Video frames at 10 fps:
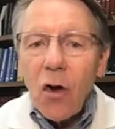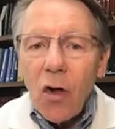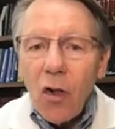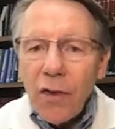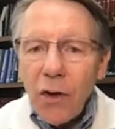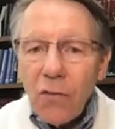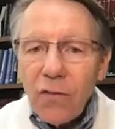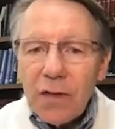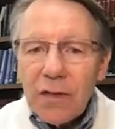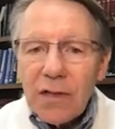all the
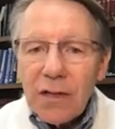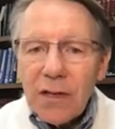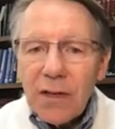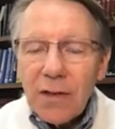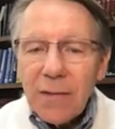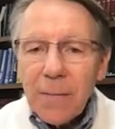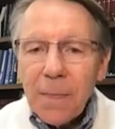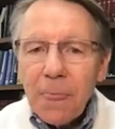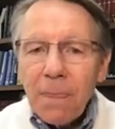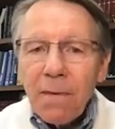OVD,
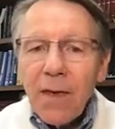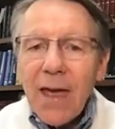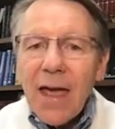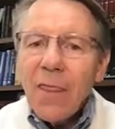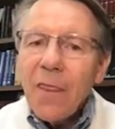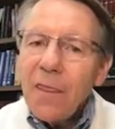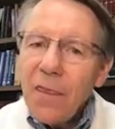and